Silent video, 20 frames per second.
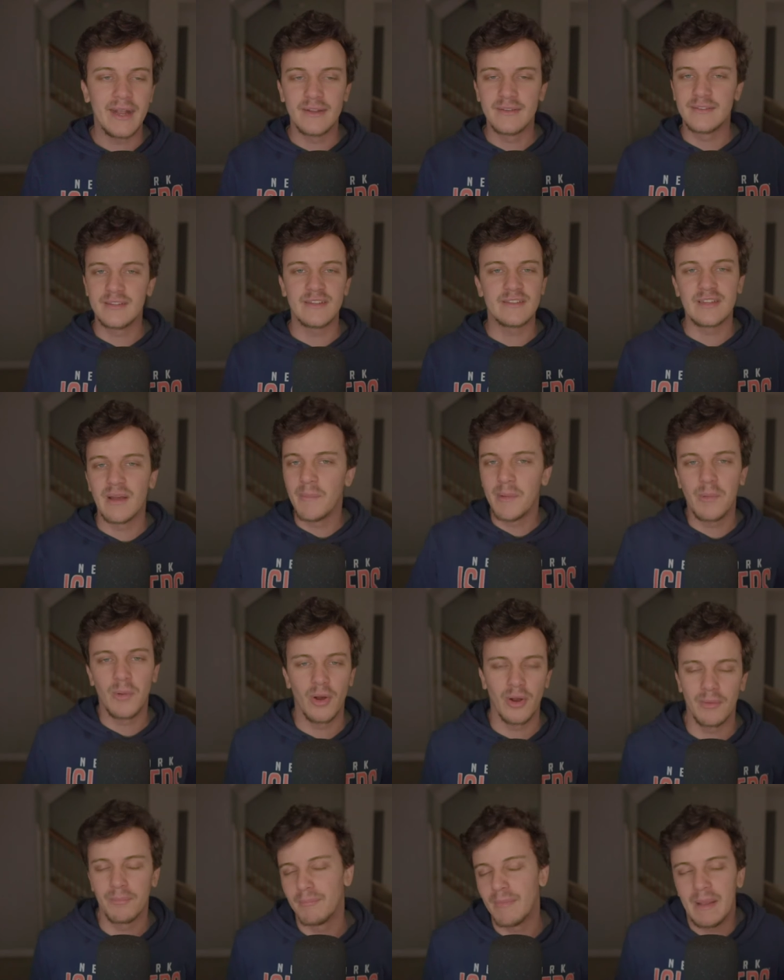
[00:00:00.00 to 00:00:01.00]
can see some people
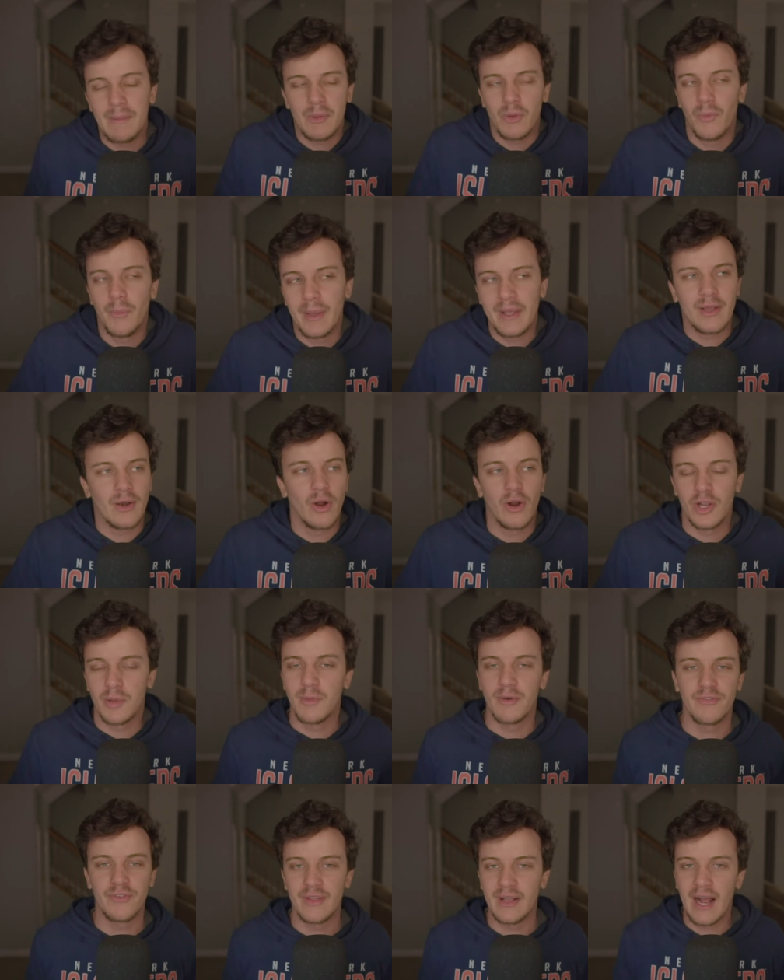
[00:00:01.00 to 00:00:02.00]
are maybe will make an
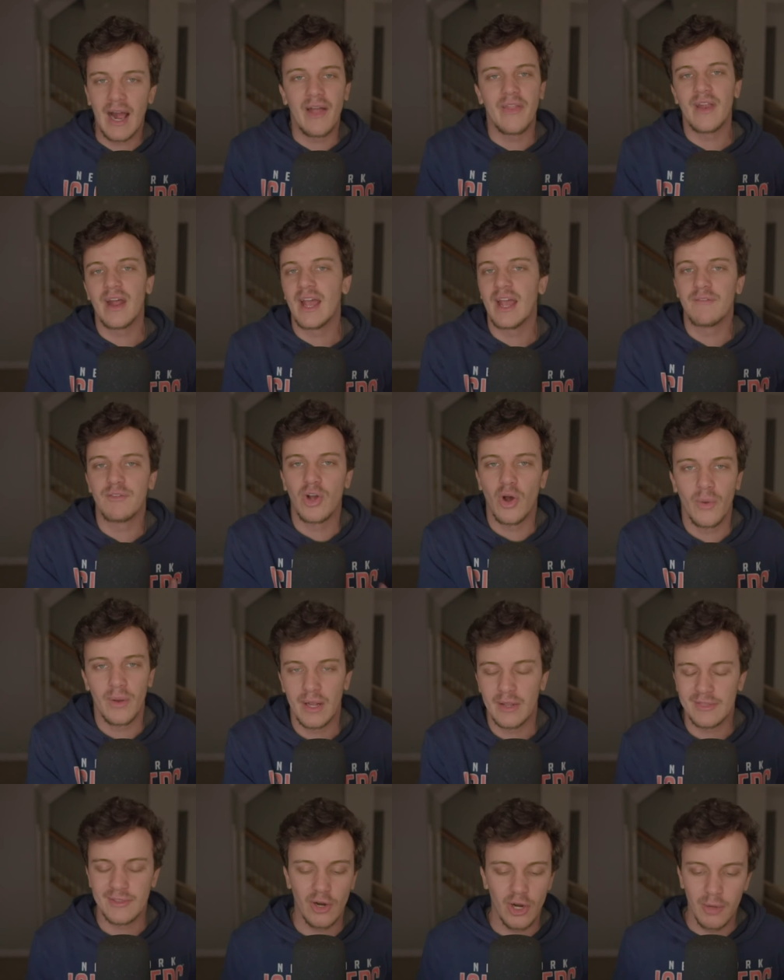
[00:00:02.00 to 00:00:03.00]
argument for the guy that I have going
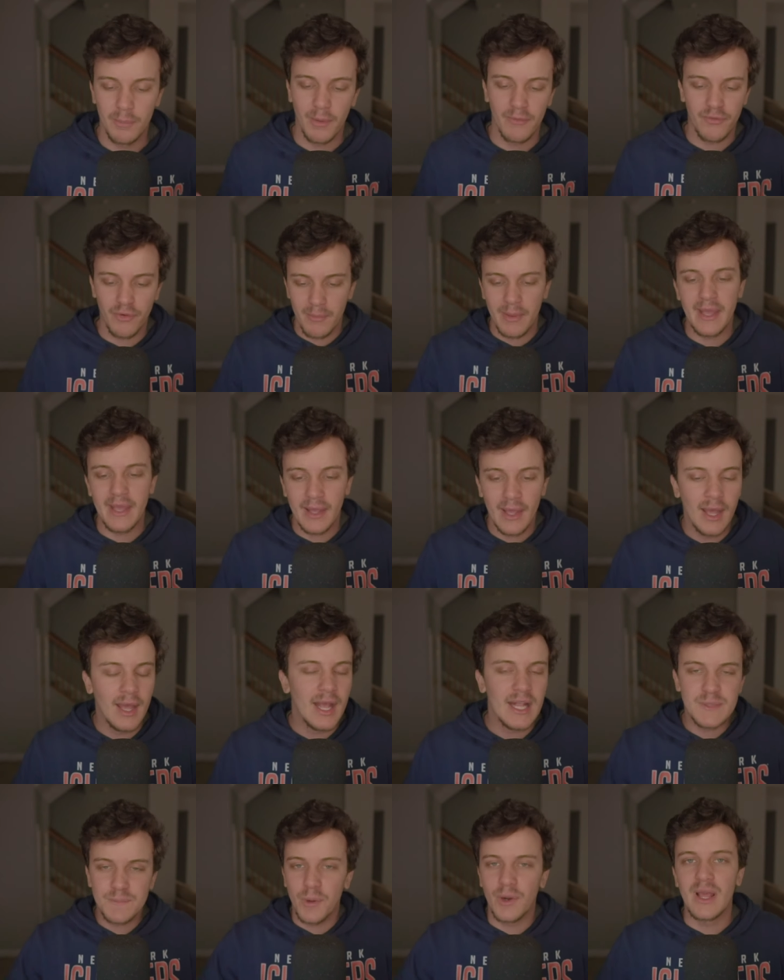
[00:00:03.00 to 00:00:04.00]
at third, but for me,
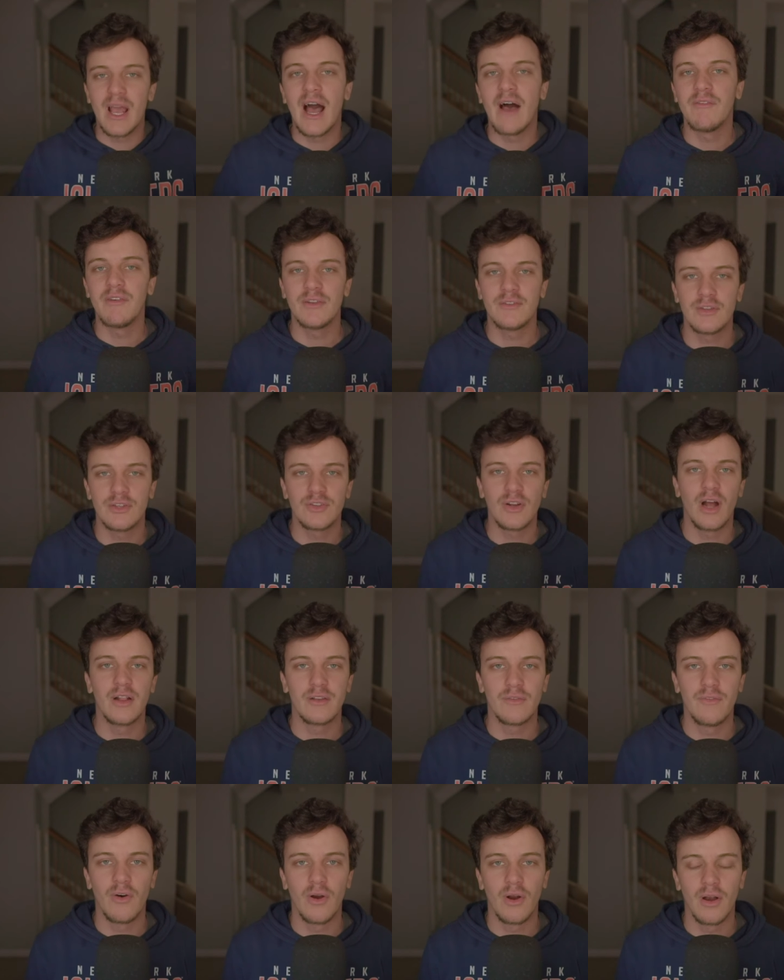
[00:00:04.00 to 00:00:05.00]
it's pretty obviously John
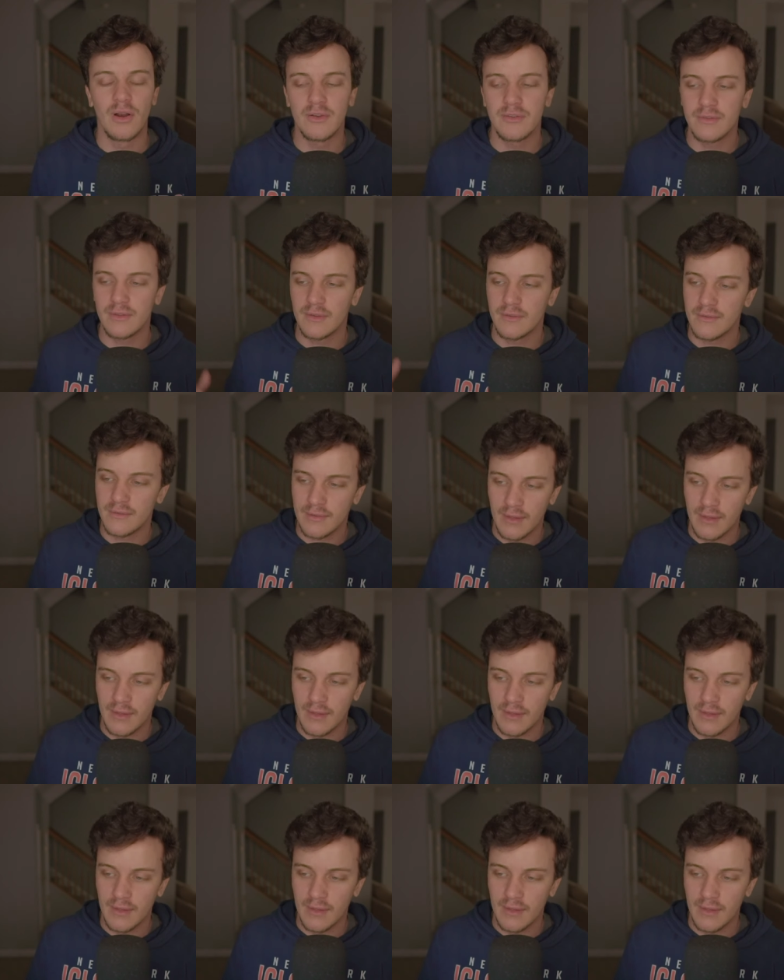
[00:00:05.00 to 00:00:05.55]
Tavares.